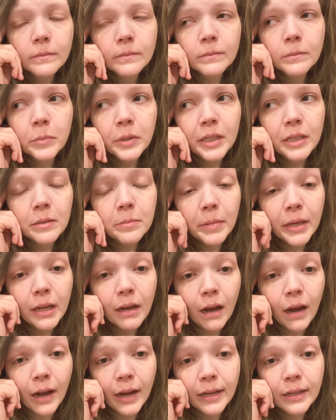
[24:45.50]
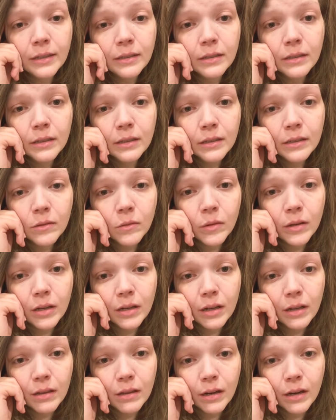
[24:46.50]
Please be kind to one
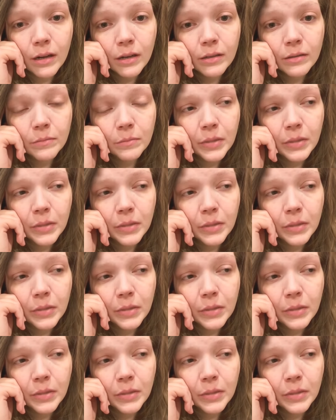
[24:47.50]
another.